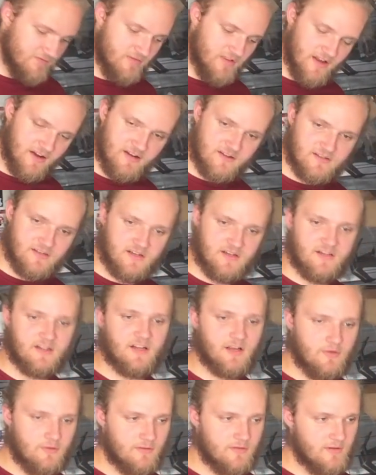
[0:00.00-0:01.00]
flares on
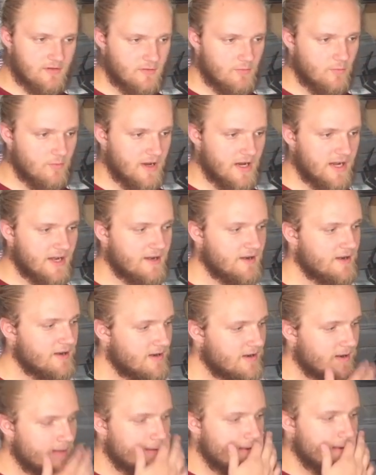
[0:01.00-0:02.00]
it, going a little
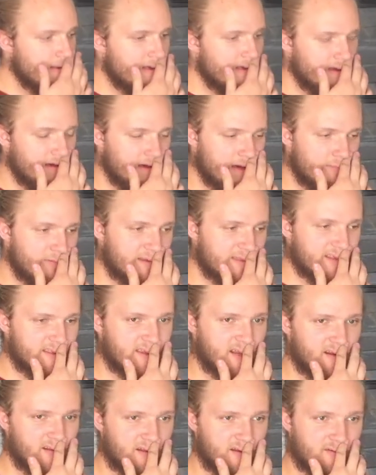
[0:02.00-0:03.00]
wider. I think
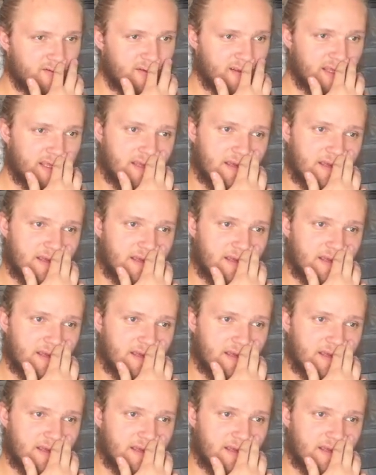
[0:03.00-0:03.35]
that'll look really